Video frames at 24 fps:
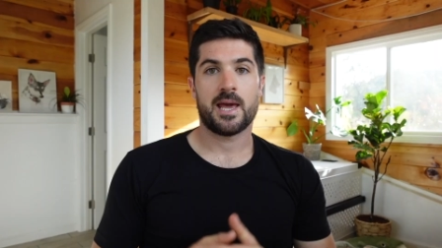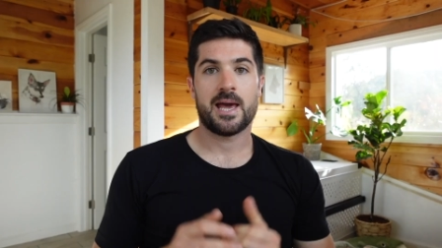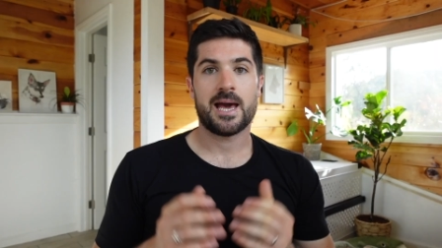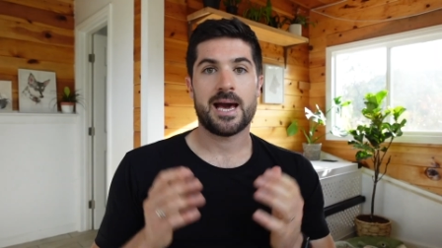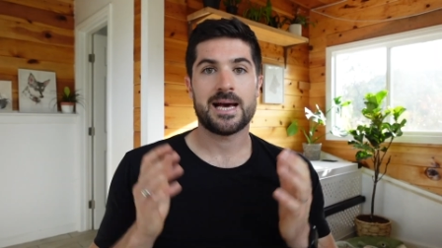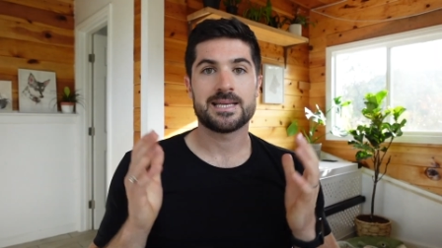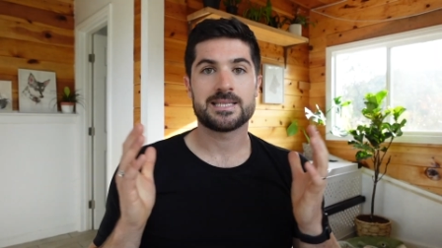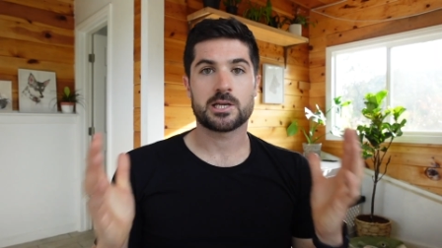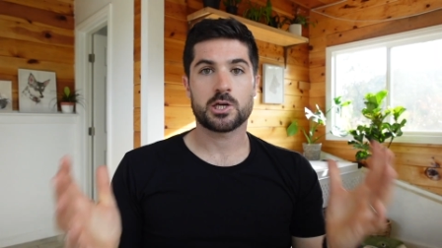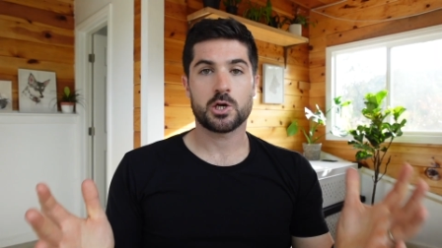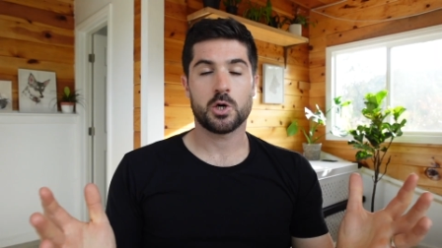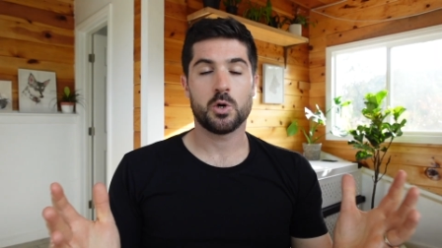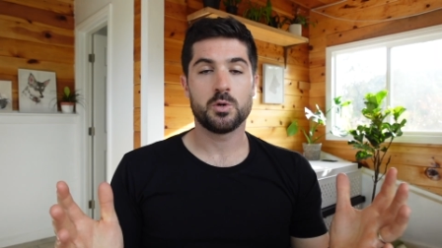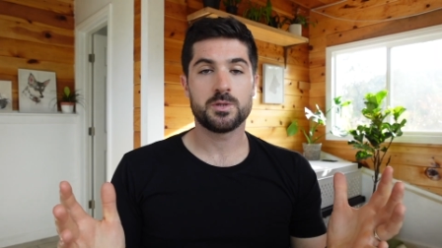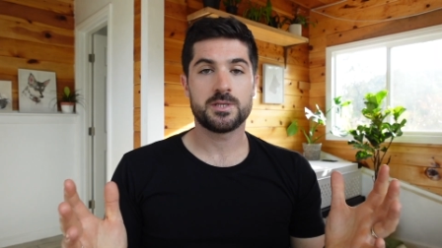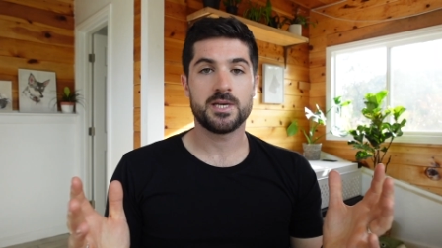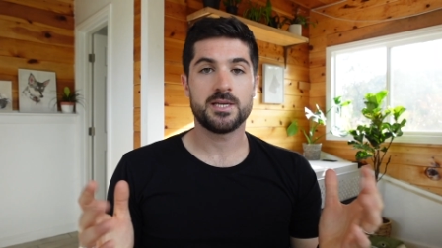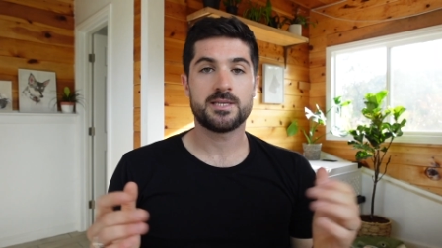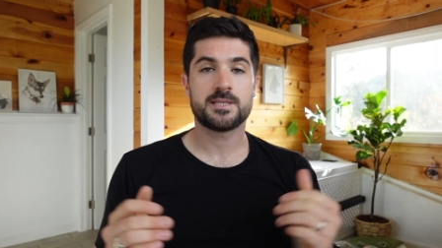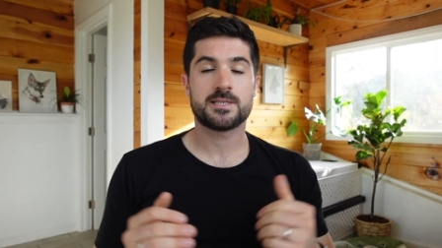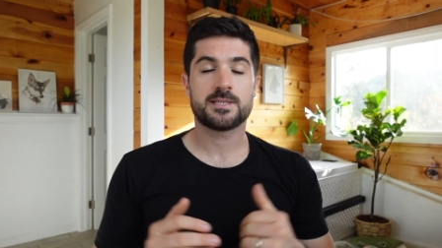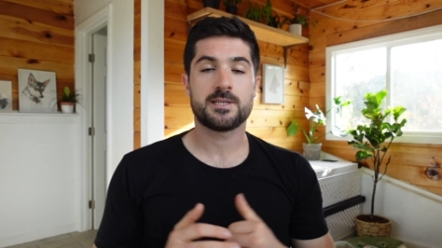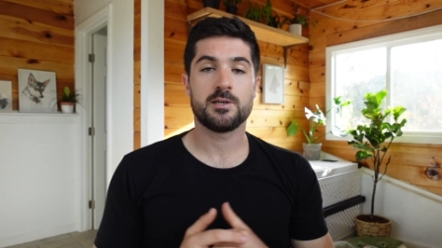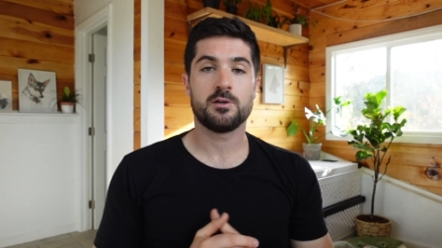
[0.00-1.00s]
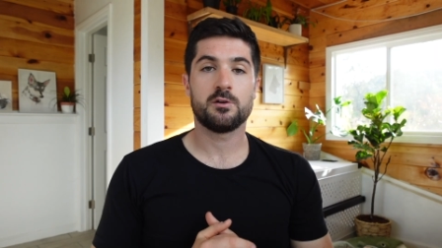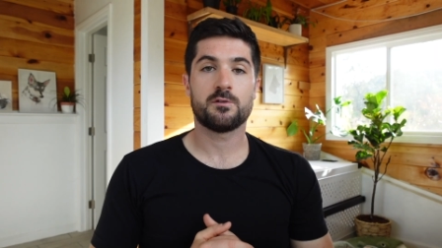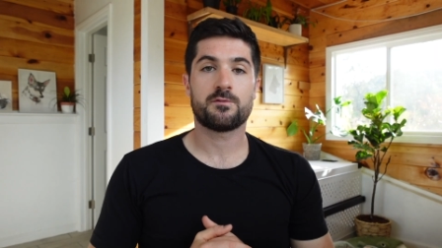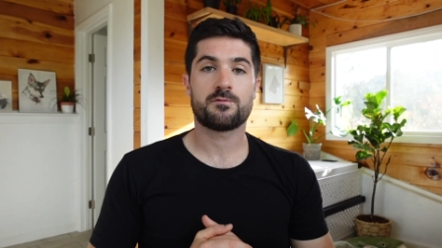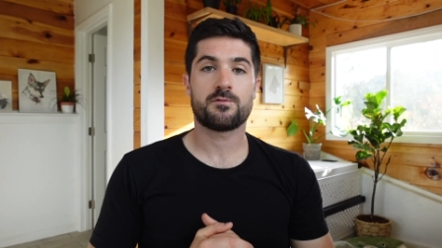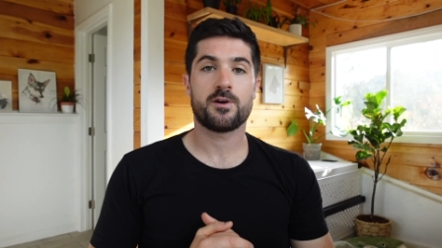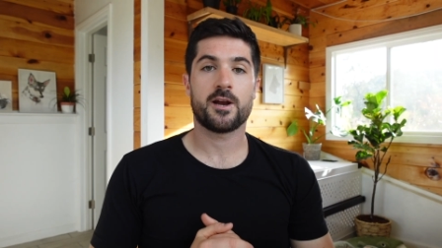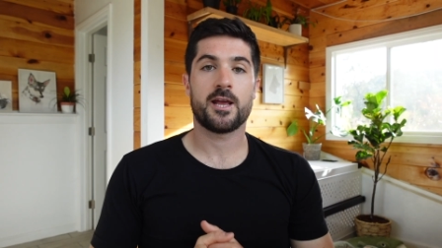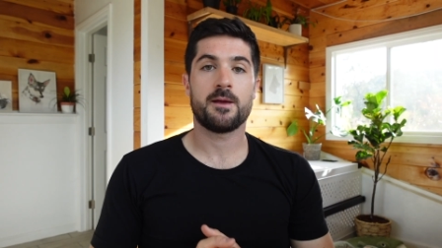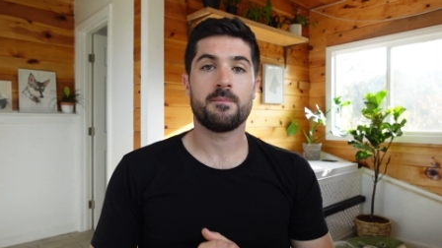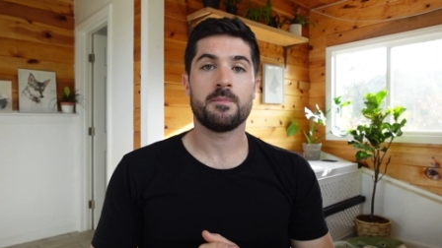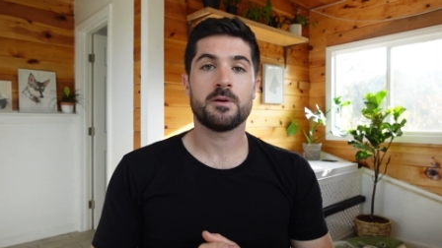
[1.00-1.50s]
It has a coated steel
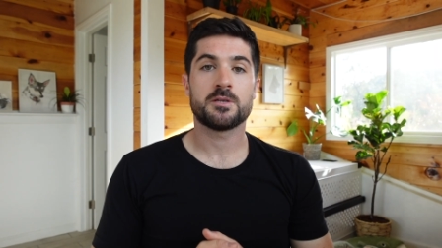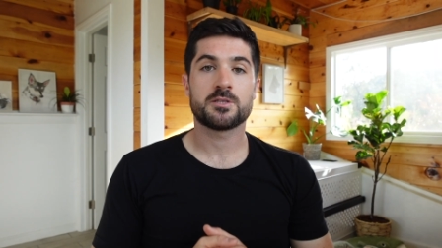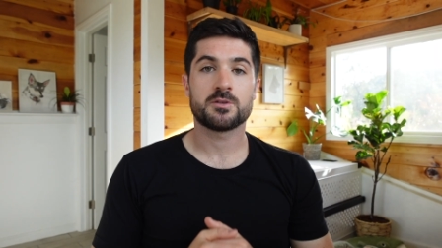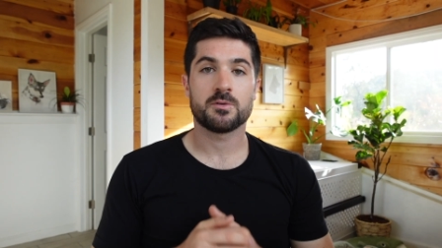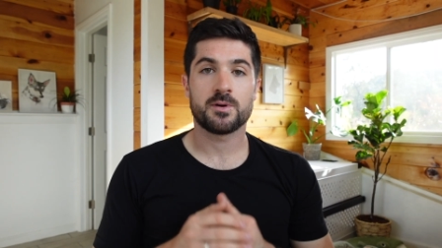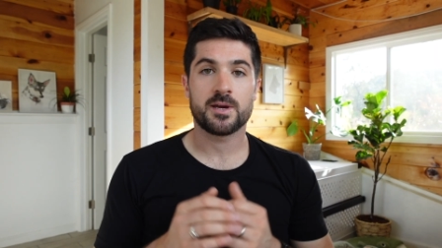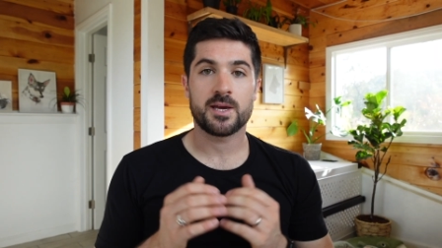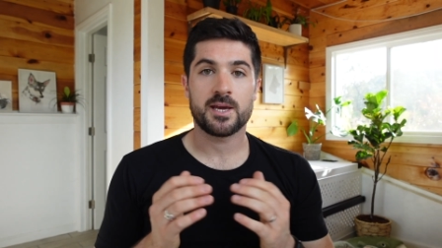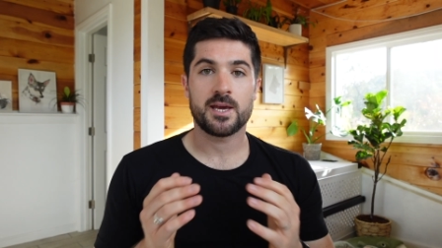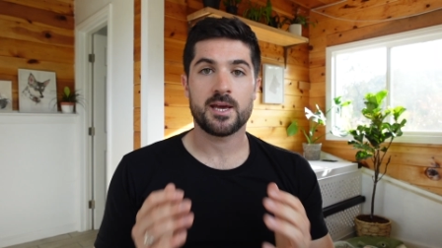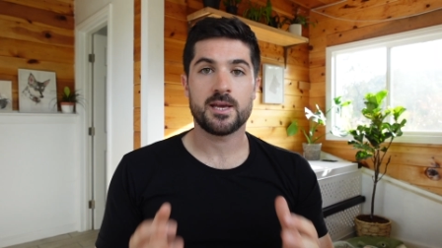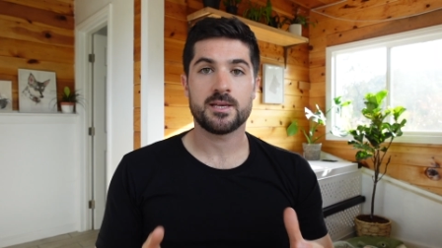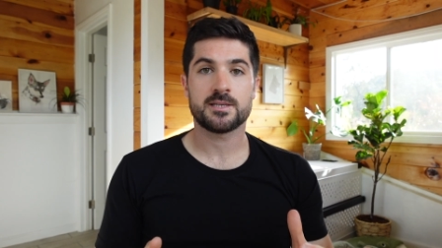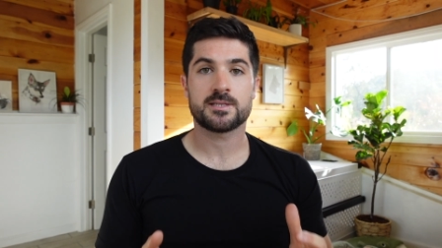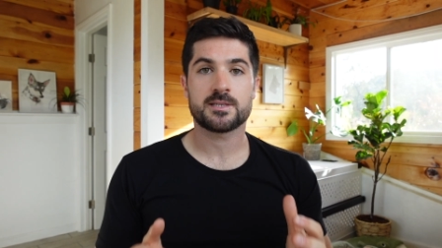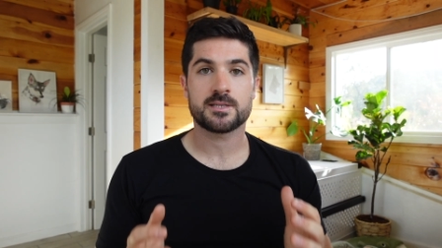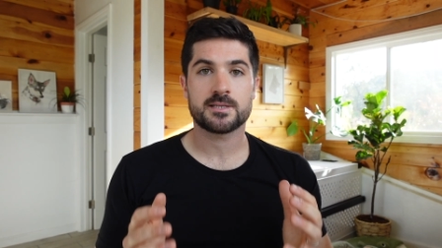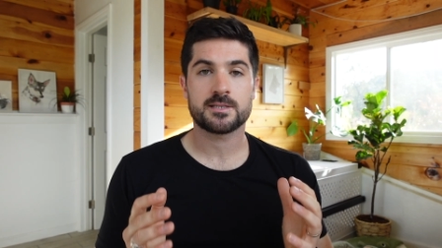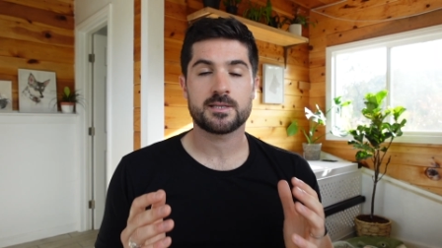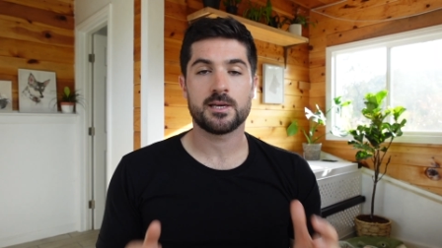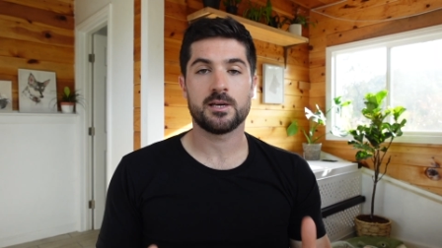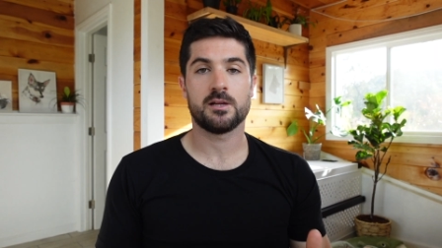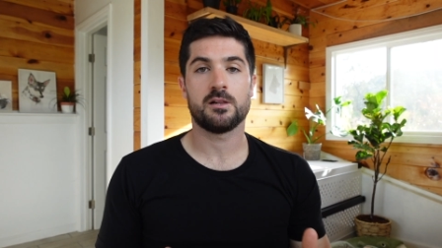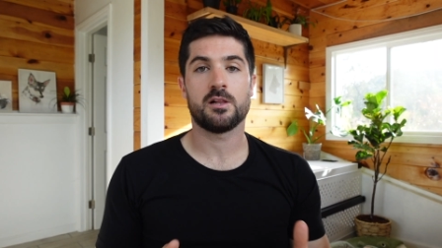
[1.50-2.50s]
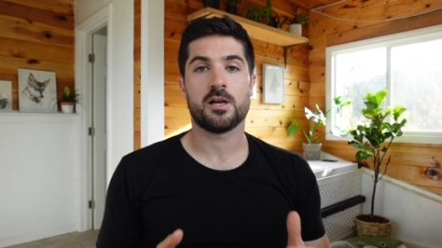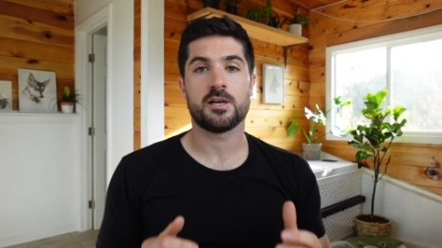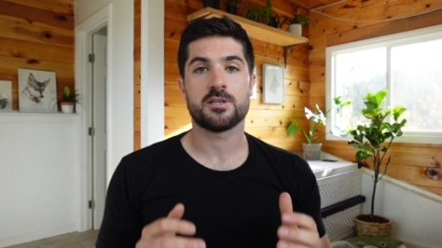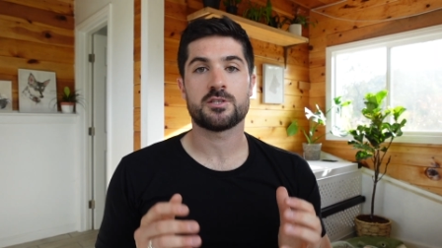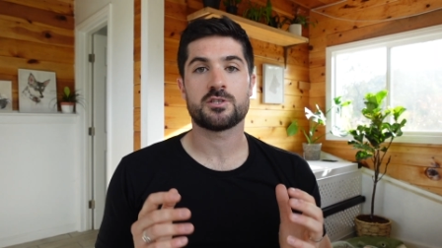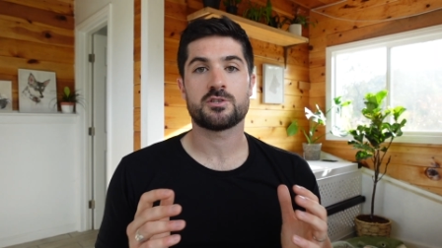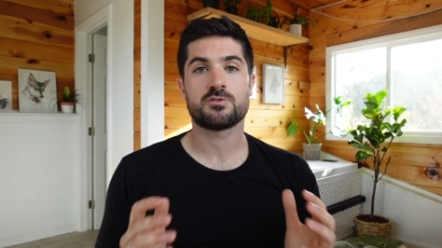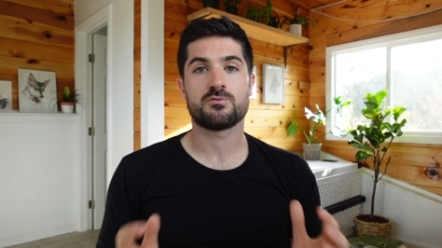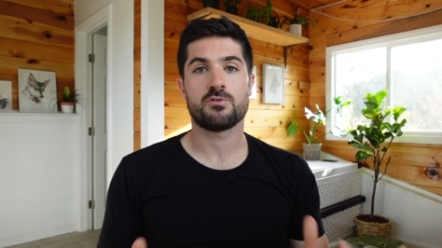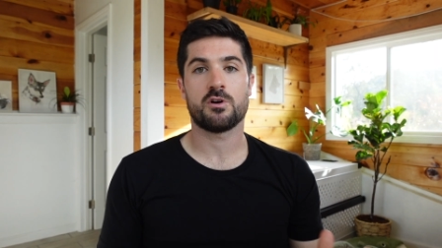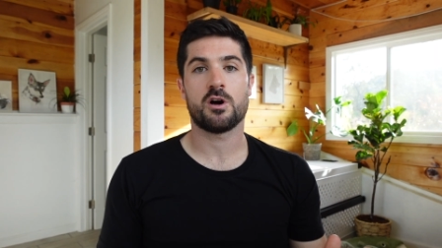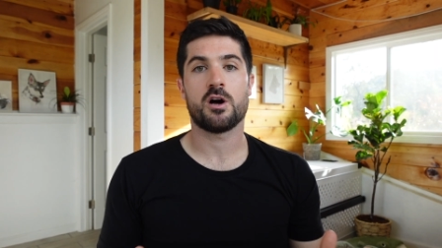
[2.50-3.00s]
frame, so it is still a
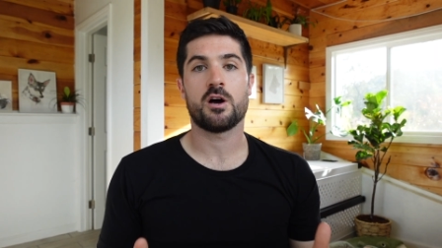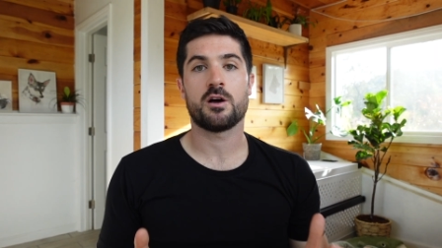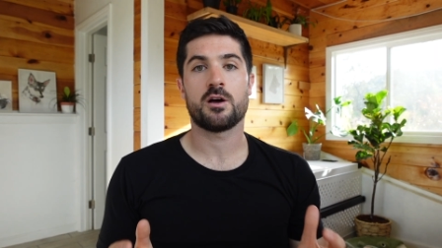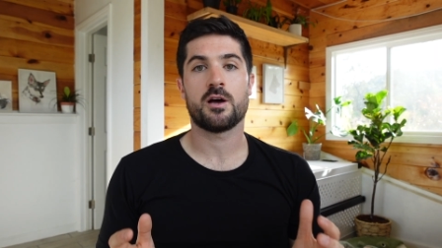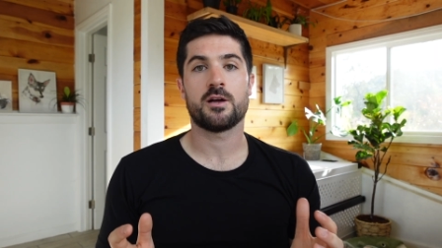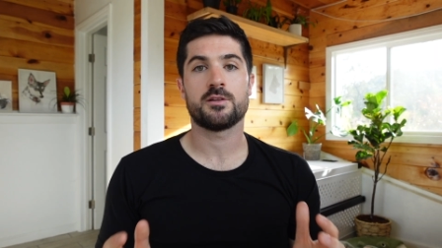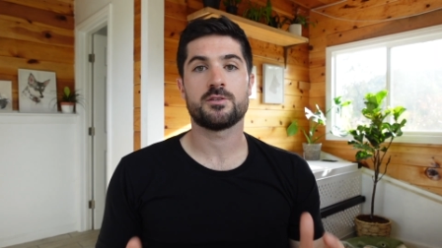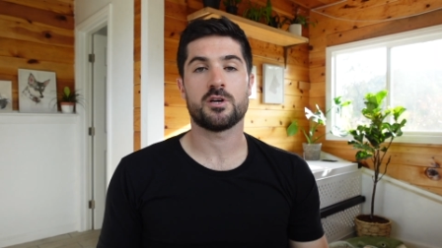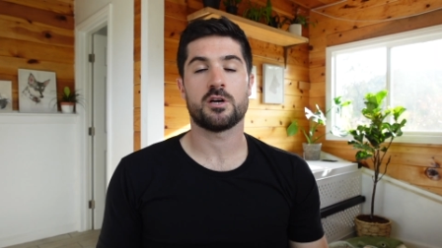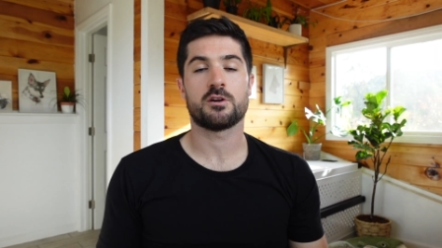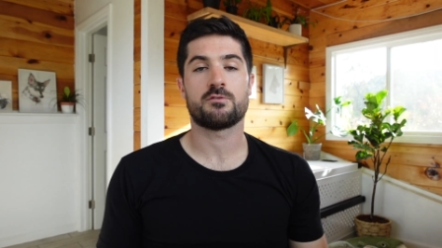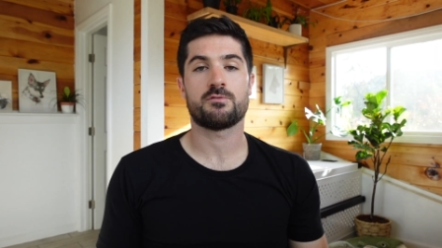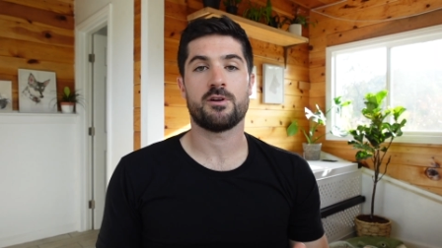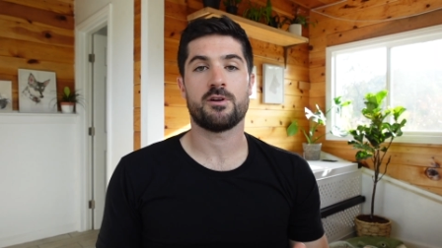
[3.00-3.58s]
strong dog